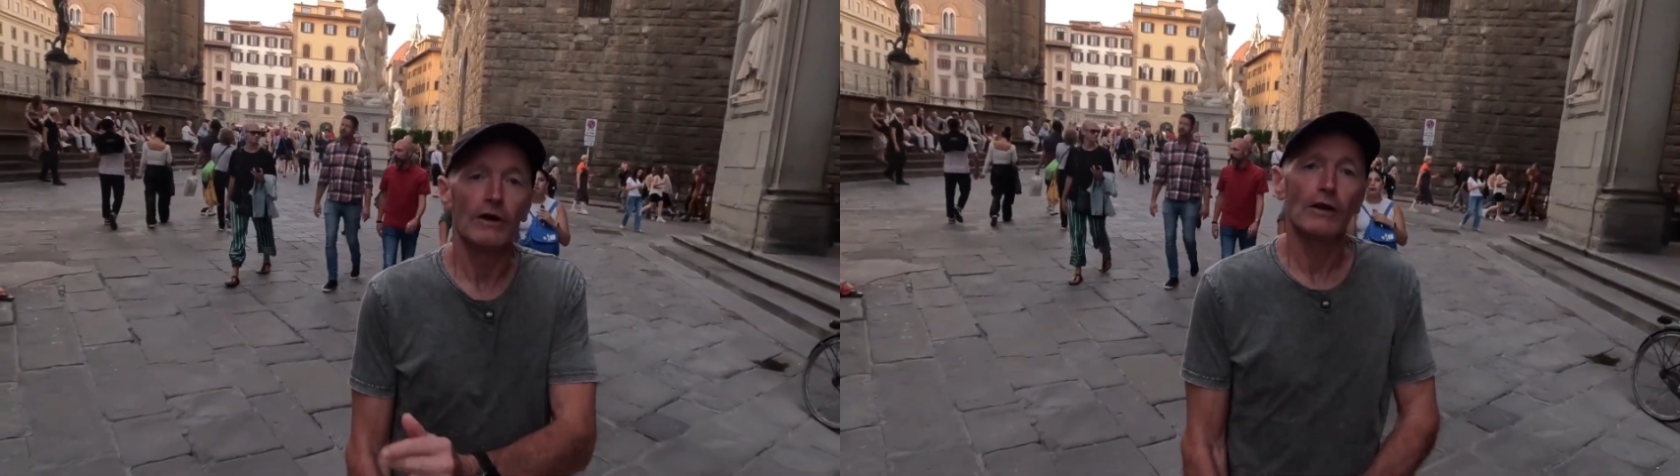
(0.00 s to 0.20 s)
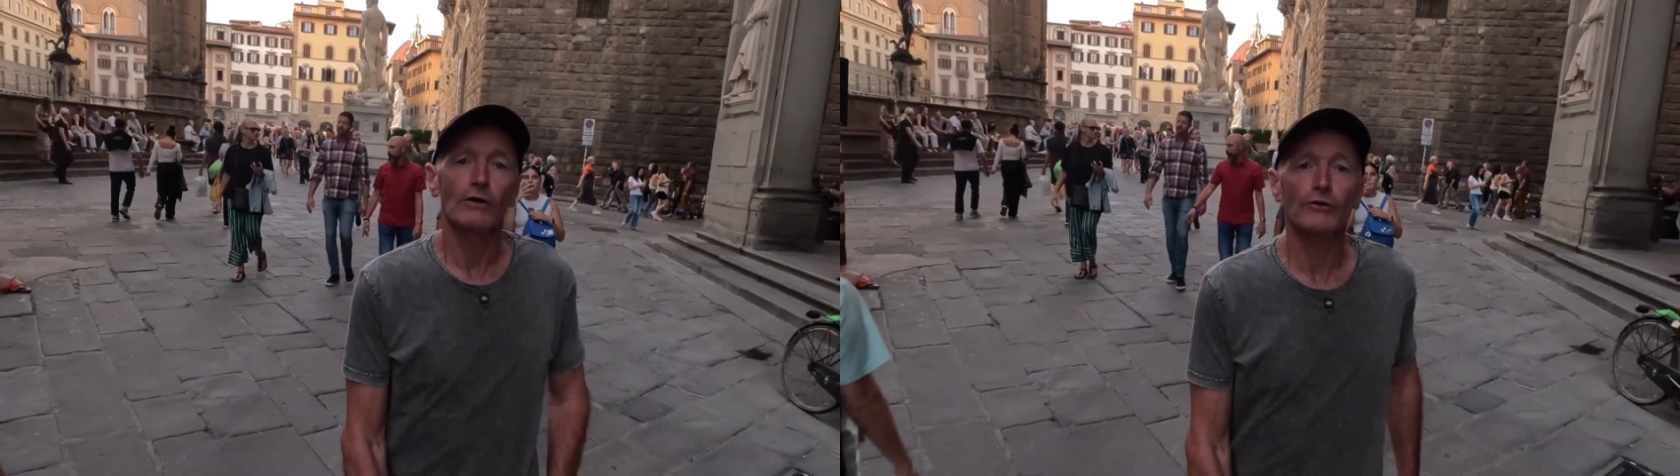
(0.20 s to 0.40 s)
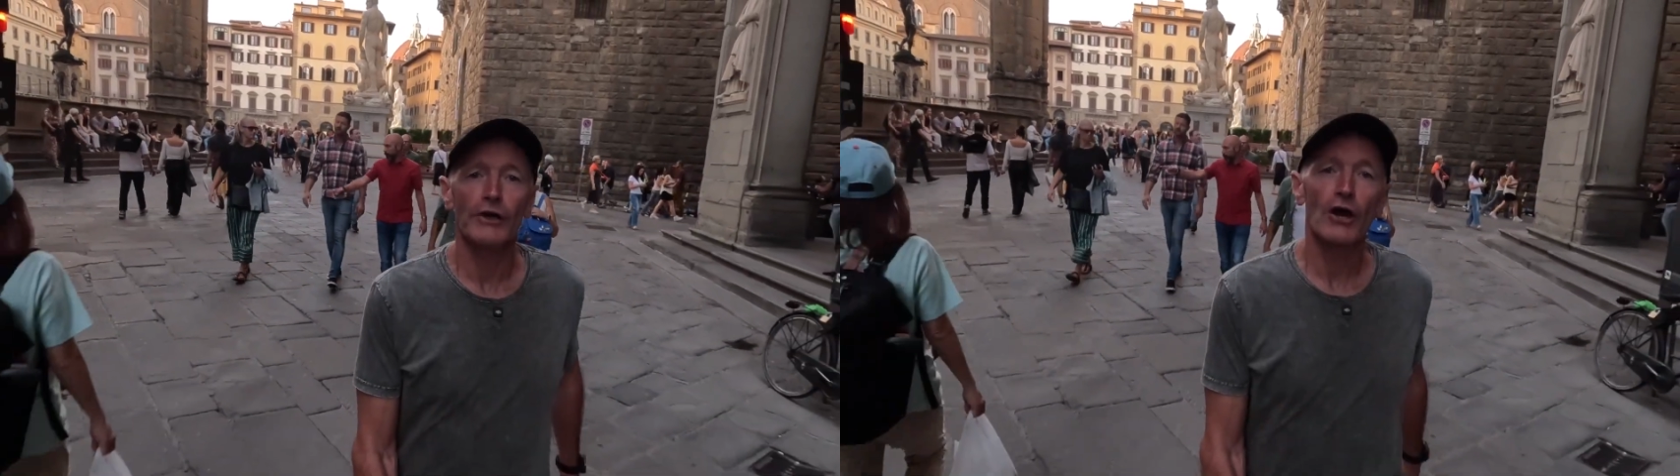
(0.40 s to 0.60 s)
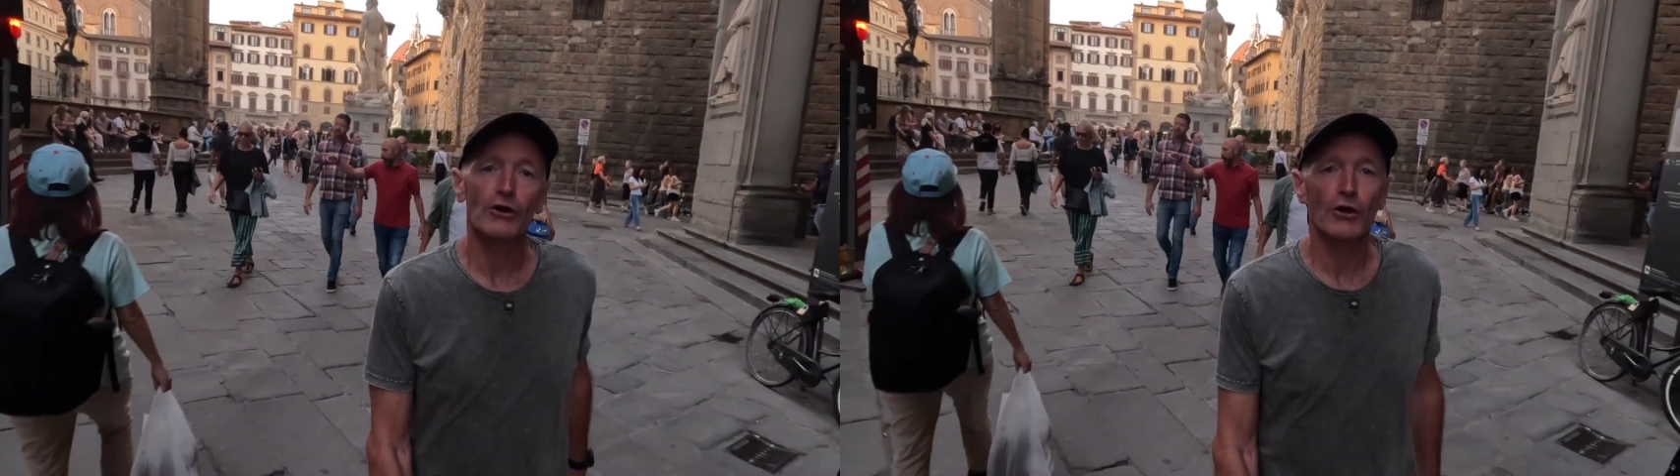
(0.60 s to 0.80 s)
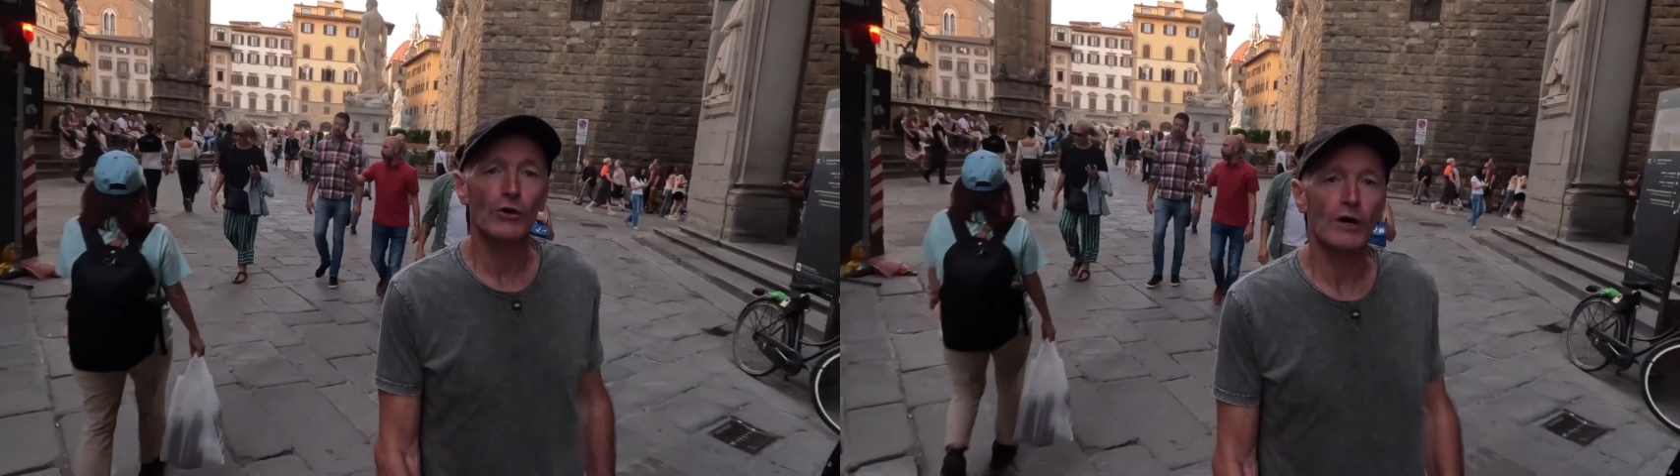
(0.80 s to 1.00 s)
along the
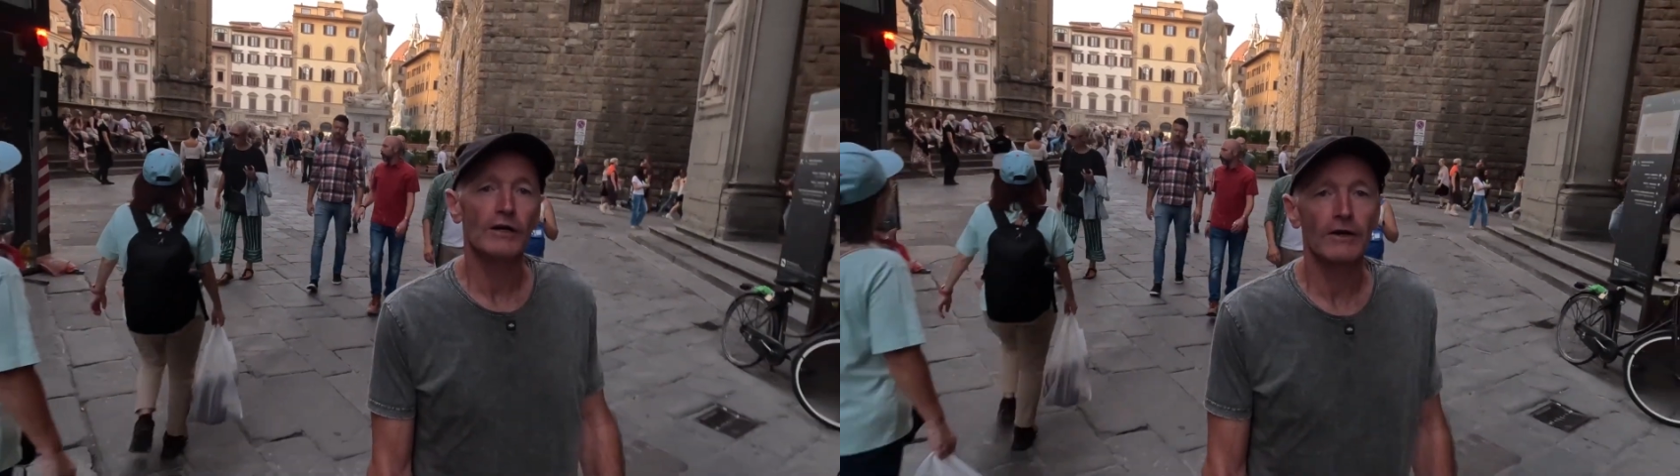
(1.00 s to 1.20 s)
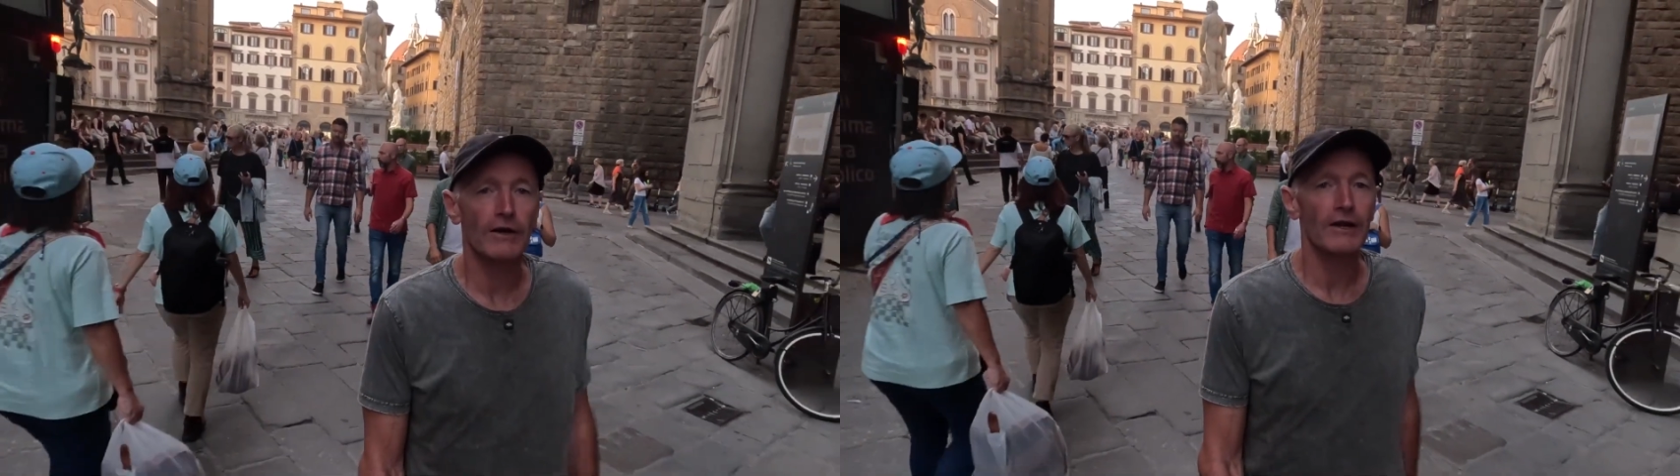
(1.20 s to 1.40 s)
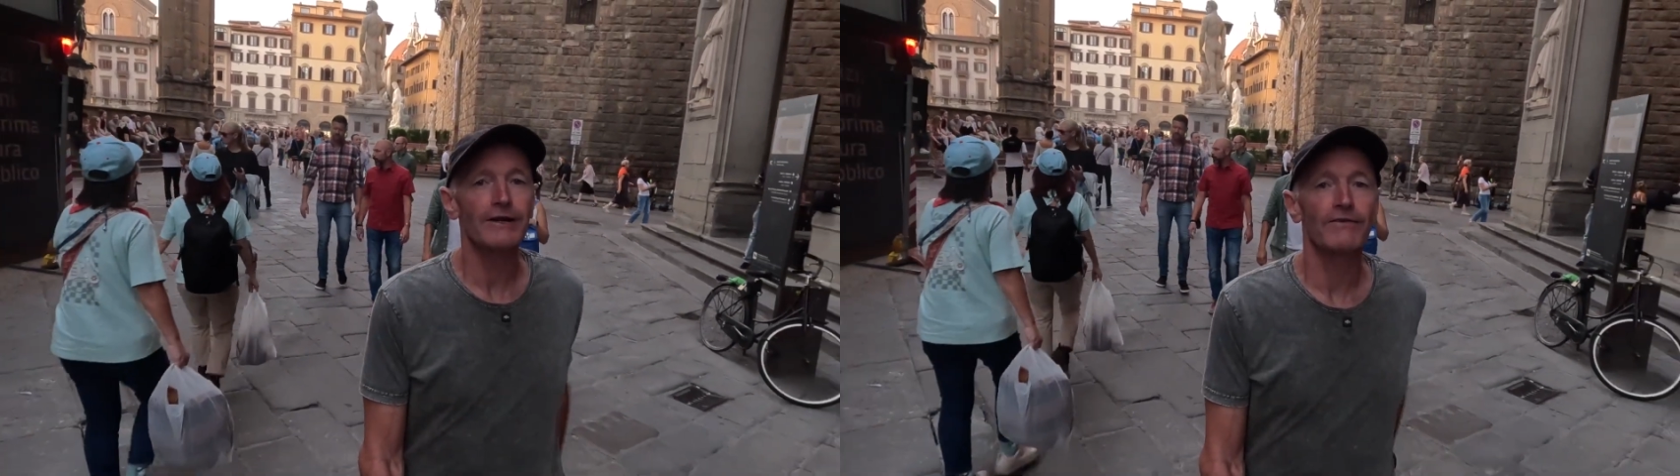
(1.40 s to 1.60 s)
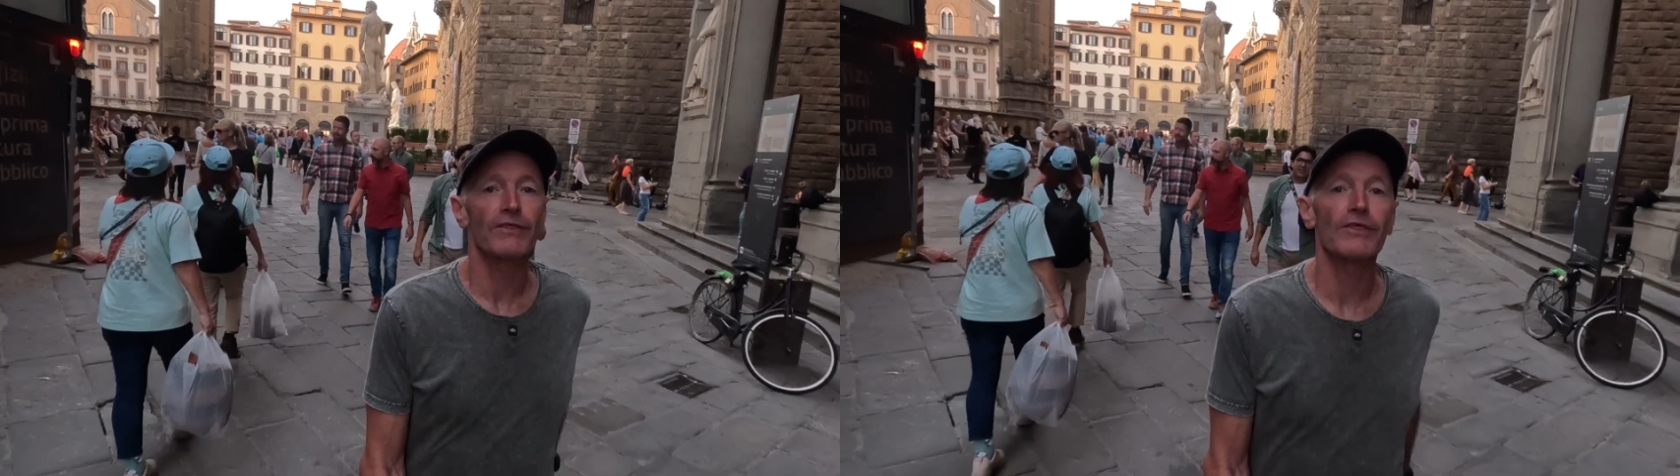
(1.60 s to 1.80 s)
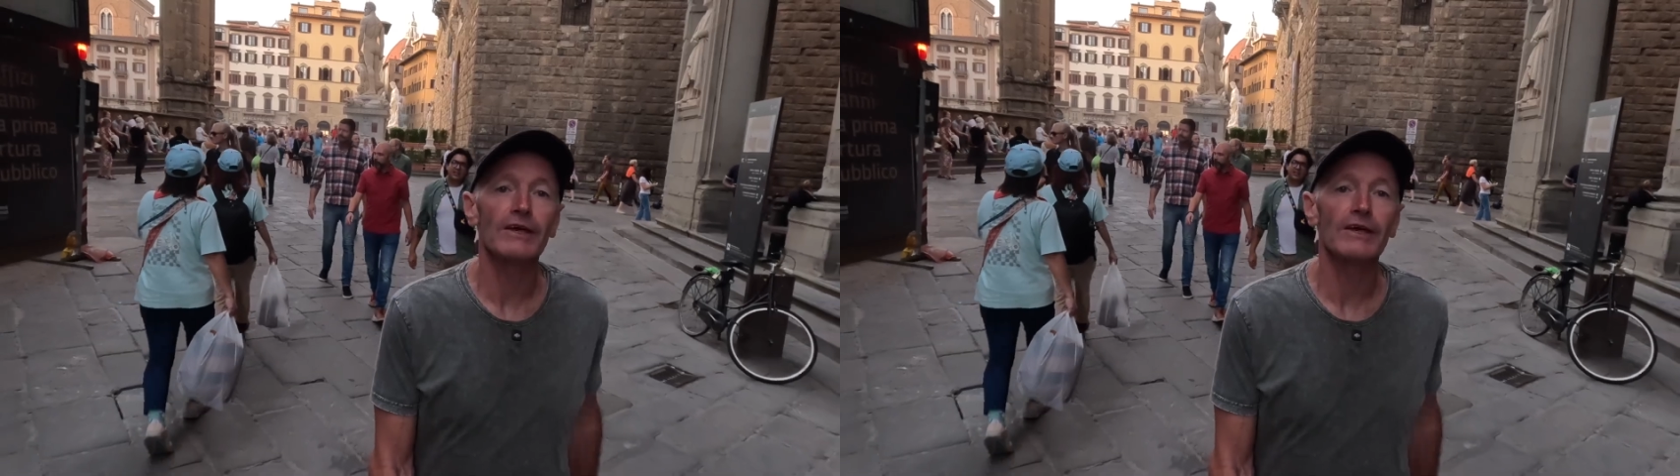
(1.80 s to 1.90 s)
Arno, underneath